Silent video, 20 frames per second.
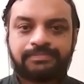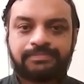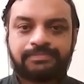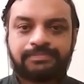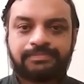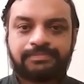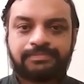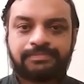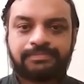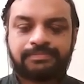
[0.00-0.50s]

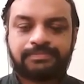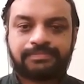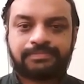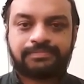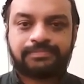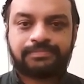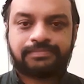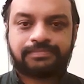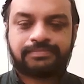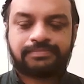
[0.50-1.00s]

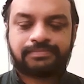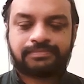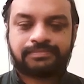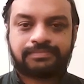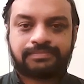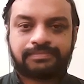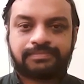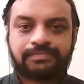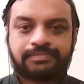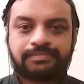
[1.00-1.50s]

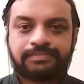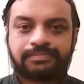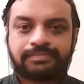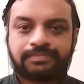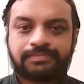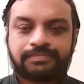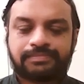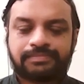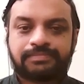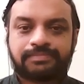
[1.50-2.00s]

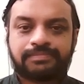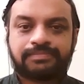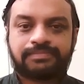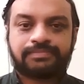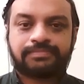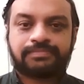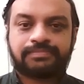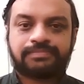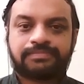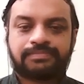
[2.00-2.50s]

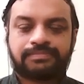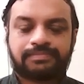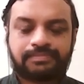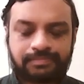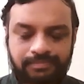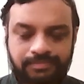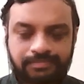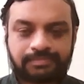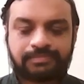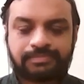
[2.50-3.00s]

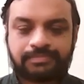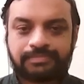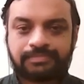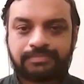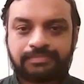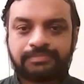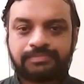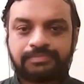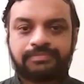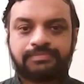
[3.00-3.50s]

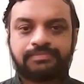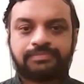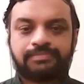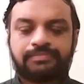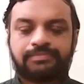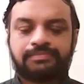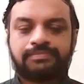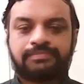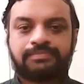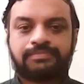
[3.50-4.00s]

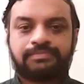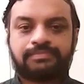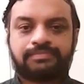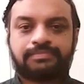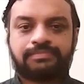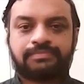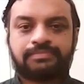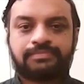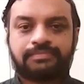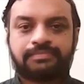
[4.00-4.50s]

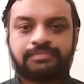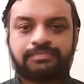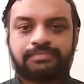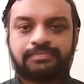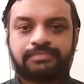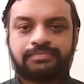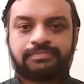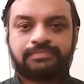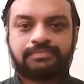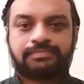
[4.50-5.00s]

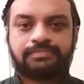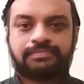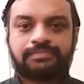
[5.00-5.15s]
The person shown says nothing.